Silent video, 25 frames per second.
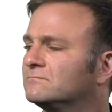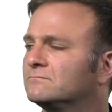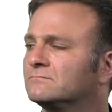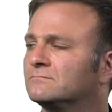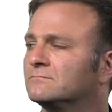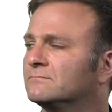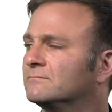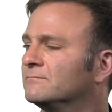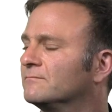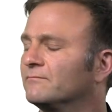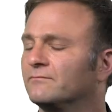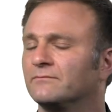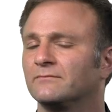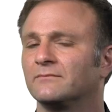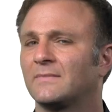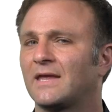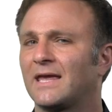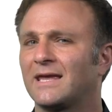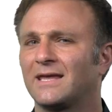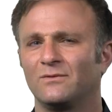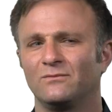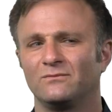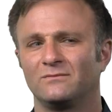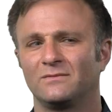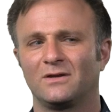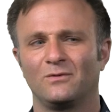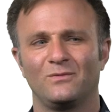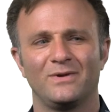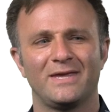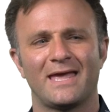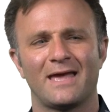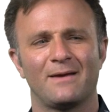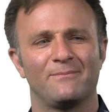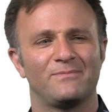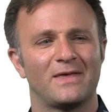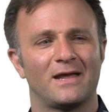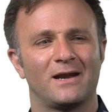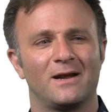Hmm. Hey, can, can we
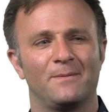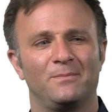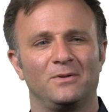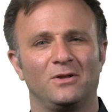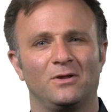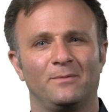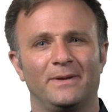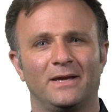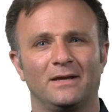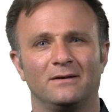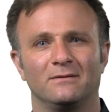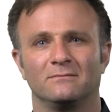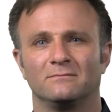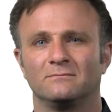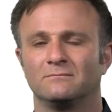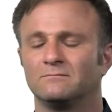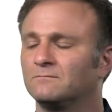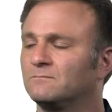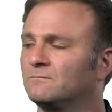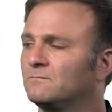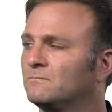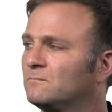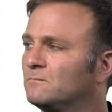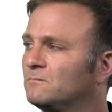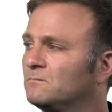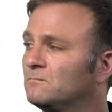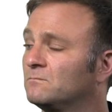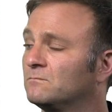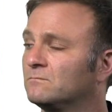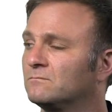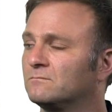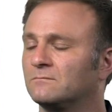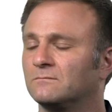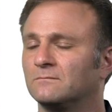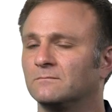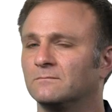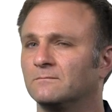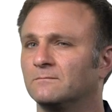amp that up a little bit?
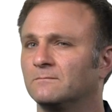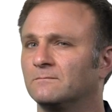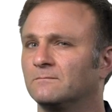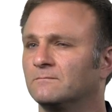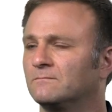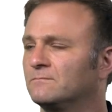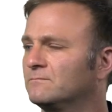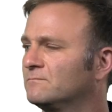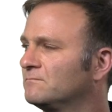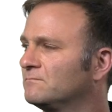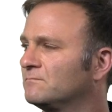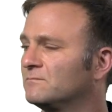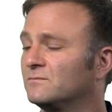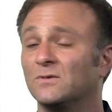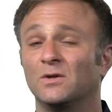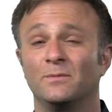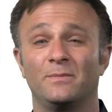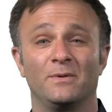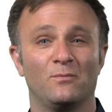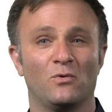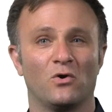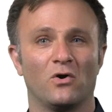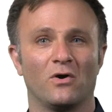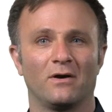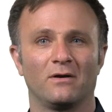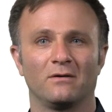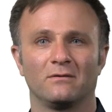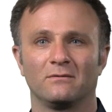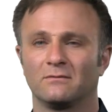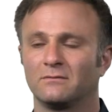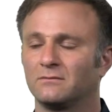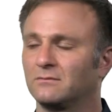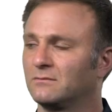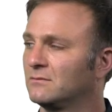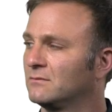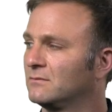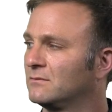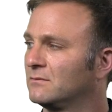Mm, a little bit more.
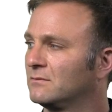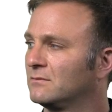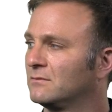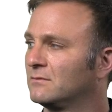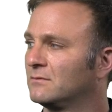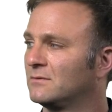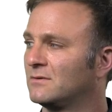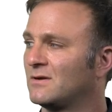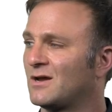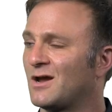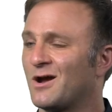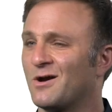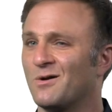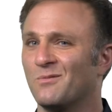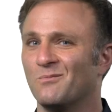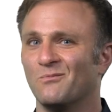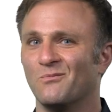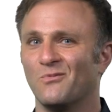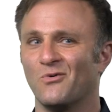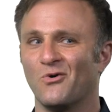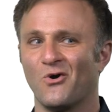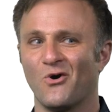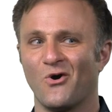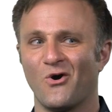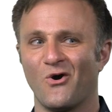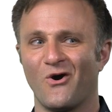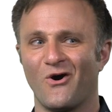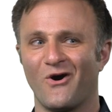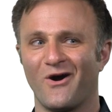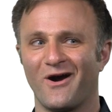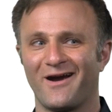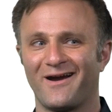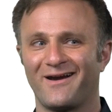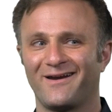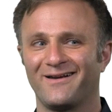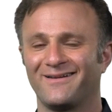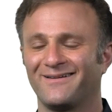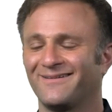
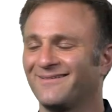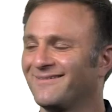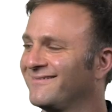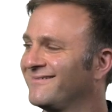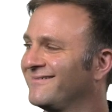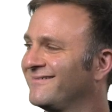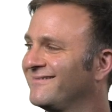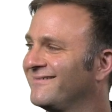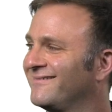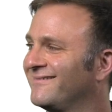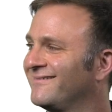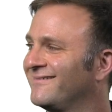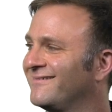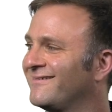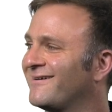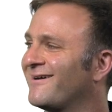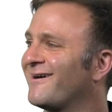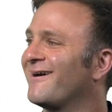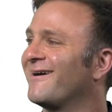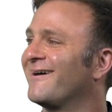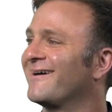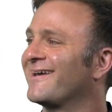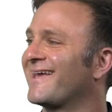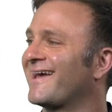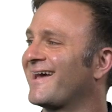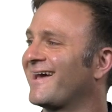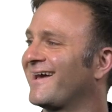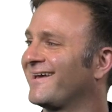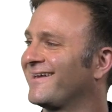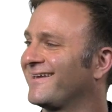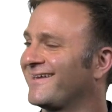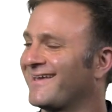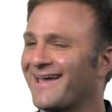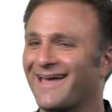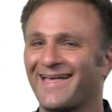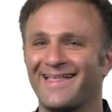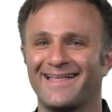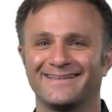More. Oh yeah,
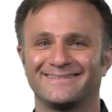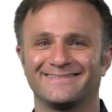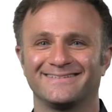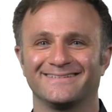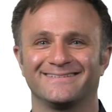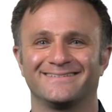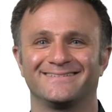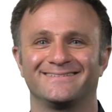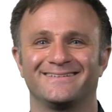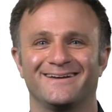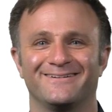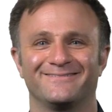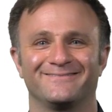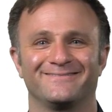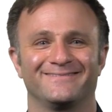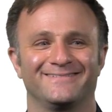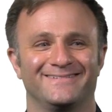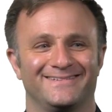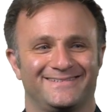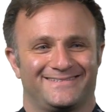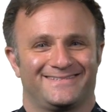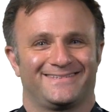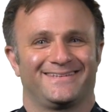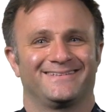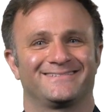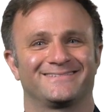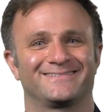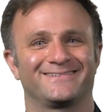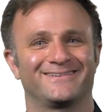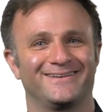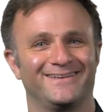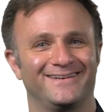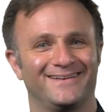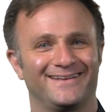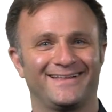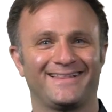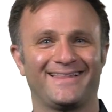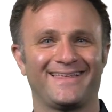yeah, that's the stuff. That's, that's
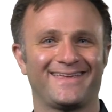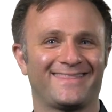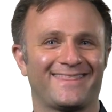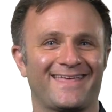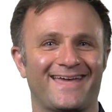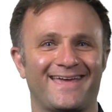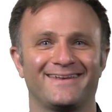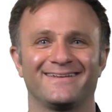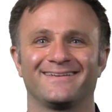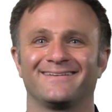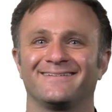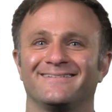good. I like that.